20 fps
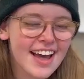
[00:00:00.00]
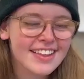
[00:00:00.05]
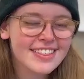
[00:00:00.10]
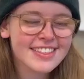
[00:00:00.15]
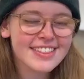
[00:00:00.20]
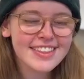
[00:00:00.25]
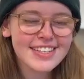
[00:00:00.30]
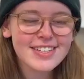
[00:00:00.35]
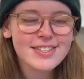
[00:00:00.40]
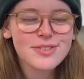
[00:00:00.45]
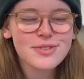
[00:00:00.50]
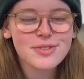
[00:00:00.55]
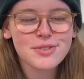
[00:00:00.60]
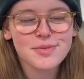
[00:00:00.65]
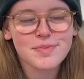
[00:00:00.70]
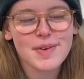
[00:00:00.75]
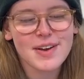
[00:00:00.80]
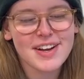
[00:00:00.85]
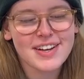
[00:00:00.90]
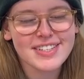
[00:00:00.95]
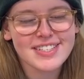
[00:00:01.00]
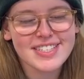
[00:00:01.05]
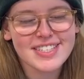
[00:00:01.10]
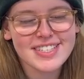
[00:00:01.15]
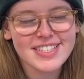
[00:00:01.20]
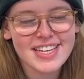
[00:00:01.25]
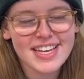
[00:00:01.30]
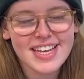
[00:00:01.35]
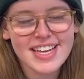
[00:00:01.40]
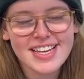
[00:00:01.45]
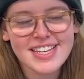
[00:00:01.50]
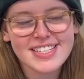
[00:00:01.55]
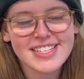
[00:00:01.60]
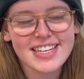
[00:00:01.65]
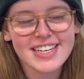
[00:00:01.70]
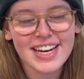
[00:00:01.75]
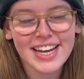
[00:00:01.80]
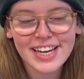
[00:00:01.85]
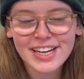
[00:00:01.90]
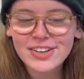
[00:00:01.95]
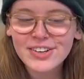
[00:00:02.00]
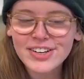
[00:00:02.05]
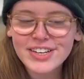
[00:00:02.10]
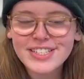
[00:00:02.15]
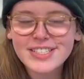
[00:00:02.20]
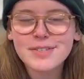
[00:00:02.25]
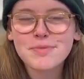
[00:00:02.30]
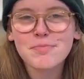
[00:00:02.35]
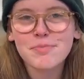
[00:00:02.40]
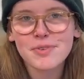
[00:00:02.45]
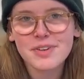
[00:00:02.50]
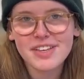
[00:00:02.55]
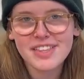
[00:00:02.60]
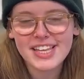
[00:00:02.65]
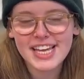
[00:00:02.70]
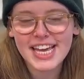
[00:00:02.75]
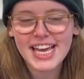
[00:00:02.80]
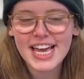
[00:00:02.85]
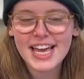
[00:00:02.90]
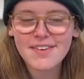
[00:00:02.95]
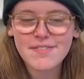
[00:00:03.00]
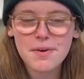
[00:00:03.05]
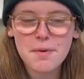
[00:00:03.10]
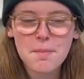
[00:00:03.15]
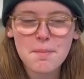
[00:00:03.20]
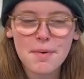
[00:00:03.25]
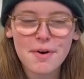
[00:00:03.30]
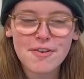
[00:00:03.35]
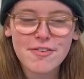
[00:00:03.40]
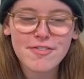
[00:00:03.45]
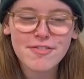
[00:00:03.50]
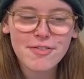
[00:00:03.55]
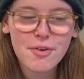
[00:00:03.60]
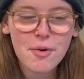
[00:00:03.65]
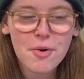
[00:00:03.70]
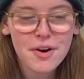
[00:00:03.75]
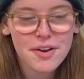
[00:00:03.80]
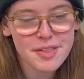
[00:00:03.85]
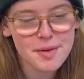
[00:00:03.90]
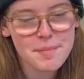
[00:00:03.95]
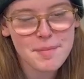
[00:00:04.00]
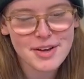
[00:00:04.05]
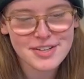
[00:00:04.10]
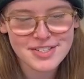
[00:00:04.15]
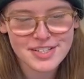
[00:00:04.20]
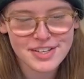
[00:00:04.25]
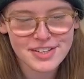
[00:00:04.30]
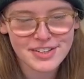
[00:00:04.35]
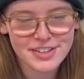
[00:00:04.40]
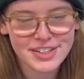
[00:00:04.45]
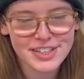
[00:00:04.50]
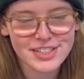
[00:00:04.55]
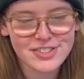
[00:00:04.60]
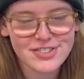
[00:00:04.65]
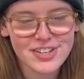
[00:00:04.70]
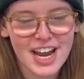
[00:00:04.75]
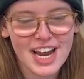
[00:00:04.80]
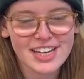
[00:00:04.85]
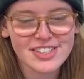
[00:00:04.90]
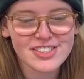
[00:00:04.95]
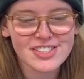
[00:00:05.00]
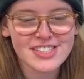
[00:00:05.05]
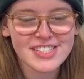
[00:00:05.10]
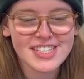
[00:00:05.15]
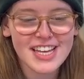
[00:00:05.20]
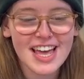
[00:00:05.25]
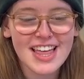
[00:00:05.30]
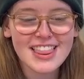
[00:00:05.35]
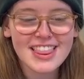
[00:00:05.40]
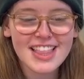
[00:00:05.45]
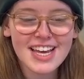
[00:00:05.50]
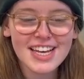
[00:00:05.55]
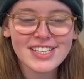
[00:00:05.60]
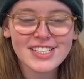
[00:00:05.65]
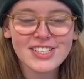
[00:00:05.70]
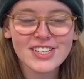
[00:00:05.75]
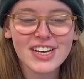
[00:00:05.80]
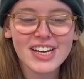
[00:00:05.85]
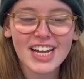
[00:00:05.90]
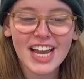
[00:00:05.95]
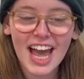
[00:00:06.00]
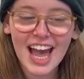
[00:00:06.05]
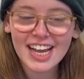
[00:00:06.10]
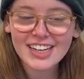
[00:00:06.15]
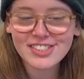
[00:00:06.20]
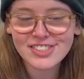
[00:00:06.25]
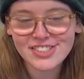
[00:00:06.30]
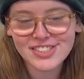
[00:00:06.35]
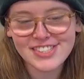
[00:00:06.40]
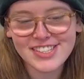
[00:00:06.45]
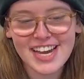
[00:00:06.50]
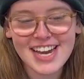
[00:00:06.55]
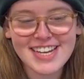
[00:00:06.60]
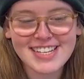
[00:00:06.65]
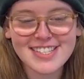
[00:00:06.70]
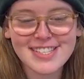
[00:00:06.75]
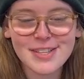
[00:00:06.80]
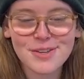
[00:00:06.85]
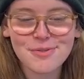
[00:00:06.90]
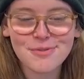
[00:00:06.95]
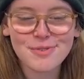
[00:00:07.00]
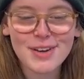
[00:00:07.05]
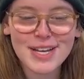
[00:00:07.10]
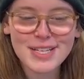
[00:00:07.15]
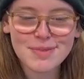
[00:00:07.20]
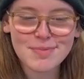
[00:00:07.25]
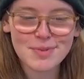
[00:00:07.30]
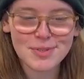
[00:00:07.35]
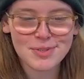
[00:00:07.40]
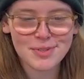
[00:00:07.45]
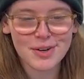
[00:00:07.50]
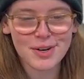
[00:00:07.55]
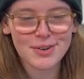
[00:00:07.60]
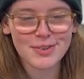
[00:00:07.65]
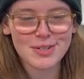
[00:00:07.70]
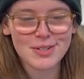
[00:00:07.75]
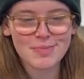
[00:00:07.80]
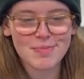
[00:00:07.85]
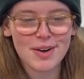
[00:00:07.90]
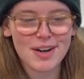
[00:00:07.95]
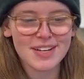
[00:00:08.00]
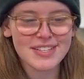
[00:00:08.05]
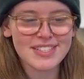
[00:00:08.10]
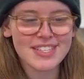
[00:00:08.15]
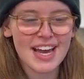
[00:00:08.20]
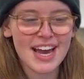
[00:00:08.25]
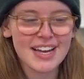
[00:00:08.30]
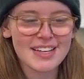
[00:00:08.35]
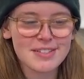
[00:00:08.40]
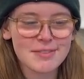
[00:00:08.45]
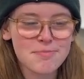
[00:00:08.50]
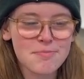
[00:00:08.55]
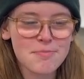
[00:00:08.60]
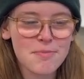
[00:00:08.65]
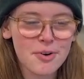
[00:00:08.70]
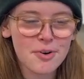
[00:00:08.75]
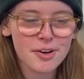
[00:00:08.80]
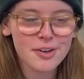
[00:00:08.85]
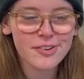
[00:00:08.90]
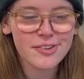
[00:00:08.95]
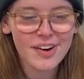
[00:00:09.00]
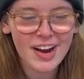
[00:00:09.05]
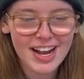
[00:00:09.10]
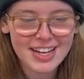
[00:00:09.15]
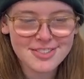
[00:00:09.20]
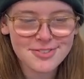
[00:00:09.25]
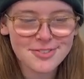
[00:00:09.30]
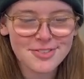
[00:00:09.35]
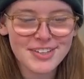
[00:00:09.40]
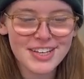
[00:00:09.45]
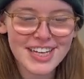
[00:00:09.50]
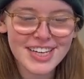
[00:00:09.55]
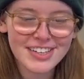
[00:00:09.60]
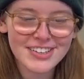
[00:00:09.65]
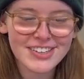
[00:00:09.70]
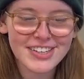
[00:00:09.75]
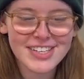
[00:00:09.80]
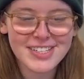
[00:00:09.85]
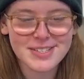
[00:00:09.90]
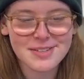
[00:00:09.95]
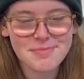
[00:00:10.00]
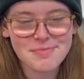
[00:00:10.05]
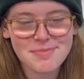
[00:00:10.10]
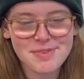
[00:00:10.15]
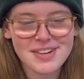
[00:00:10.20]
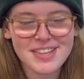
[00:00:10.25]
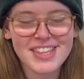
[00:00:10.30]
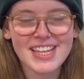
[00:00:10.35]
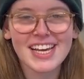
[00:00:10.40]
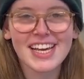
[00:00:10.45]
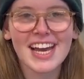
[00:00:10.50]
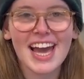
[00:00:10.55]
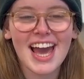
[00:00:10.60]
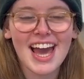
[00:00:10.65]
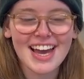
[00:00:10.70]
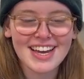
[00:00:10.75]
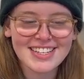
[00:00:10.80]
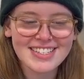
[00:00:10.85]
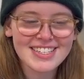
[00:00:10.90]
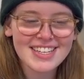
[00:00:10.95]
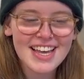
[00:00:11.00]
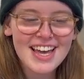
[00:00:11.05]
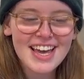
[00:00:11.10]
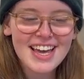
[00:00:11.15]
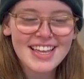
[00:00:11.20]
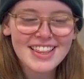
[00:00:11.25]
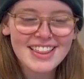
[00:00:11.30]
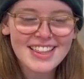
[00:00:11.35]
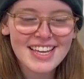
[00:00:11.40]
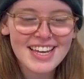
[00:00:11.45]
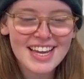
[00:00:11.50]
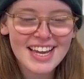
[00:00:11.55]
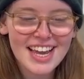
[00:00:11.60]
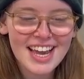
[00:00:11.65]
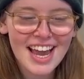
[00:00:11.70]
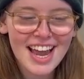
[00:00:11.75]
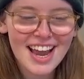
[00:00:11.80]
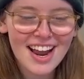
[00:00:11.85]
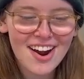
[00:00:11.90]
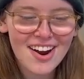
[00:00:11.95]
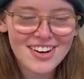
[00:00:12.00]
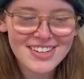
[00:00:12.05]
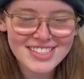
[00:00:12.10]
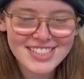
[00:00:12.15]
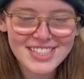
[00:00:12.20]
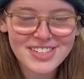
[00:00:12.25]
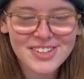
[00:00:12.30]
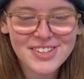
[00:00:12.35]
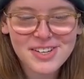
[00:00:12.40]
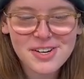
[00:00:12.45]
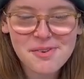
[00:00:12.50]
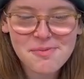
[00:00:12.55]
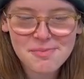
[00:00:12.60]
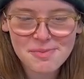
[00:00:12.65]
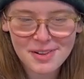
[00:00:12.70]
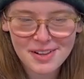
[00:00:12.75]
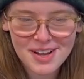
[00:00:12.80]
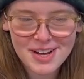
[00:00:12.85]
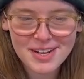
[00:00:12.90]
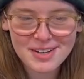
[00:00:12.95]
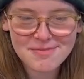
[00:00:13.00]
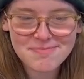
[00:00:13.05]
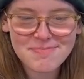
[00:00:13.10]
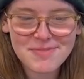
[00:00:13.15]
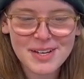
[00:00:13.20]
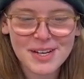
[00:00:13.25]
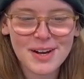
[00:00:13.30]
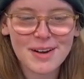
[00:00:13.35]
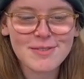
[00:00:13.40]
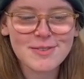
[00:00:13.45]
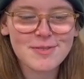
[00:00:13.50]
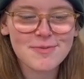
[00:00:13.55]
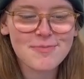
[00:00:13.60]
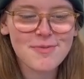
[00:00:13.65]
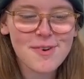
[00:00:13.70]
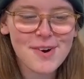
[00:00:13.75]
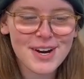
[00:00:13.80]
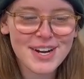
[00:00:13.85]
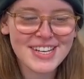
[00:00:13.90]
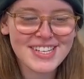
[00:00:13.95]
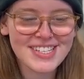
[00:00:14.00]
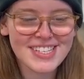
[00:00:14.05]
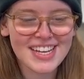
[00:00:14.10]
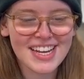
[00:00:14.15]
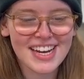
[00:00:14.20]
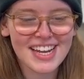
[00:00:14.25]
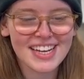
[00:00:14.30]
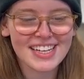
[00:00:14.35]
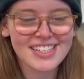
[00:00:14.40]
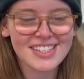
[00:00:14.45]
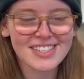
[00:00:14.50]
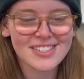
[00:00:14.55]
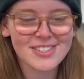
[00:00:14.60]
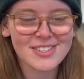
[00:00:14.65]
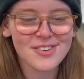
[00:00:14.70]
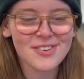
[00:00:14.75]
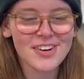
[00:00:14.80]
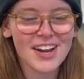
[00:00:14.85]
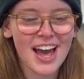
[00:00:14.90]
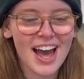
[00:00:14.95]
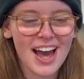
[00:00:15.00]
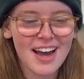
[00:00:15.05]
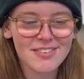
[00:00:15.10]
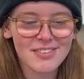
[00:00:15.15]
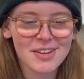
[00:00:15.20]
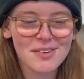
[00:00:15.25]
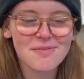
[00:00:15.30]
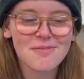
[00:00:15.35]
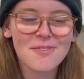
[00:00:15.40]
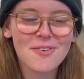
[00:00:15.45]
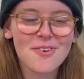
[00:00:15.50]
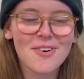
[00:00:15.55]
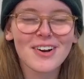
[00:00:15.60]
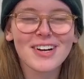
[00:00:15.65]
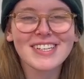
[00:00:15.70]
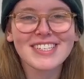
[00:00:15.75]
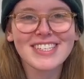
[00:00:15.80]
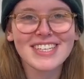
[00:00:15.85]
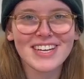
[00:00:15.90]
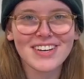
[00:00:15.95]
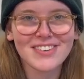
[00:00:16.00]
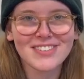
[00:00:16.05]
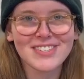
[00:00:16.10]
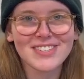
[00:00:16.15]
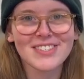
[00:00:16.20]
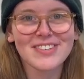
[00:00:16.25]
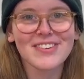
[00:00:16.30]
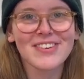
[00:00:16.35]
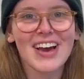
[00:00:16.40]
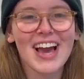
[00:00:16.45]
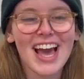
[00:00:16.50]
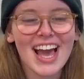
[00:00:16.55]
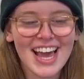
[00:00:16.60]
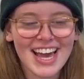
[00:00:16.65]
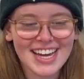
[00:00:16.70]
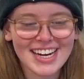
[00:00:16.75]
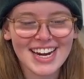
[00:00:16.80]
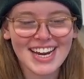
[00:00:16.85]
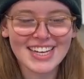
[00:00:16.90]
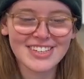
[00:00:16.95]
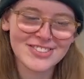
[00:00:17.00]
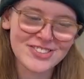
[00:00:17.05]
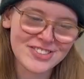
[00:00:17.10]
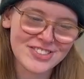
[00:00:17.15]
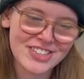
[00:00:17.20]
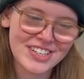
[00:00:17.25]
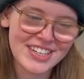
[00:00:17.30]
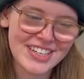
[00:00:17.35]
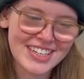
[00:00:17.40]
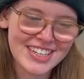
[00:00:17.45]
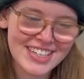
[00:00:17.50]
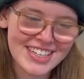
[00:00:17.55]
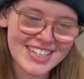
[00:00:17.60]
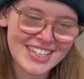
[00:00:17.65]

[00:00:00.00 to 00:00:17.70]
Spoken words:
This response is an increase in breathing even before the muscular contractions, and then during exercise, the respiratory response has more gradual increase in breathing as the arterial blood becomes more acidic due to having more CO2 and hydrogen.